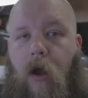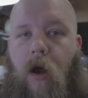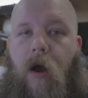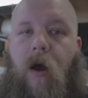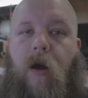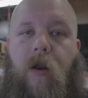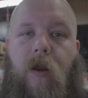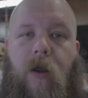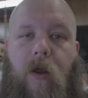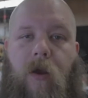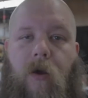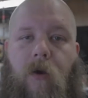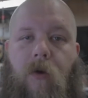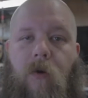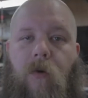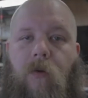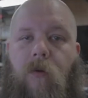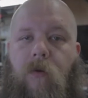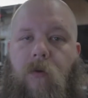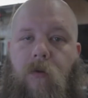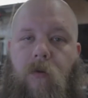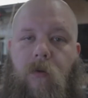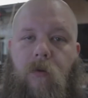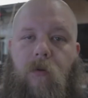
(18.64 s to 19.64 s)
audio,
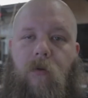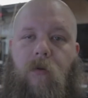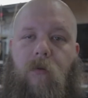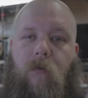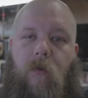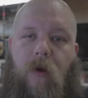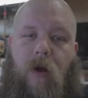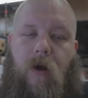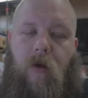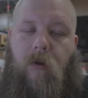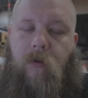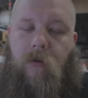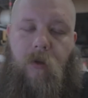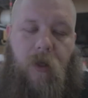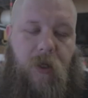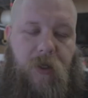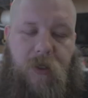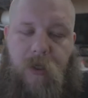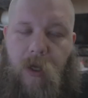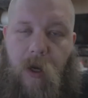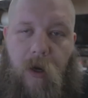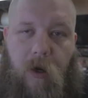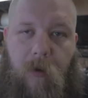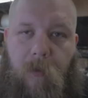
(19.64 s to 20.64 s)
well,
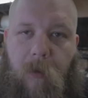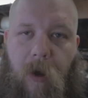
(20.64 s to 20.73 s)
let's talk